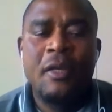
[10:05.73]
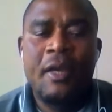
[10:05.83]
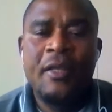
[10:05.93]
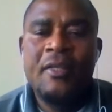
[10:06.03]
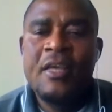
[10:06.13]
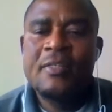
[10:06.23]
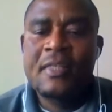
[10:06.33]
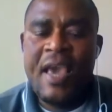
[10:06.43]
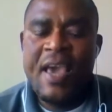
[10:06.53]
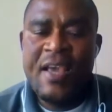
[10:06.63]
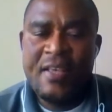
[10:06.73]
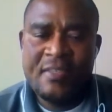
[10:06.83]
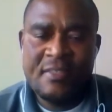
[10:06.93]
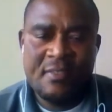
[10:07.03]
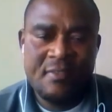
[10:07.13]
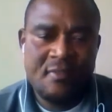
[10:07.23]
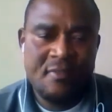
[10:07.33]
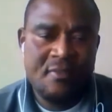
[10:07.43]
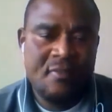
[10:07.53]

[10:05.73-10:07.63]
In this case,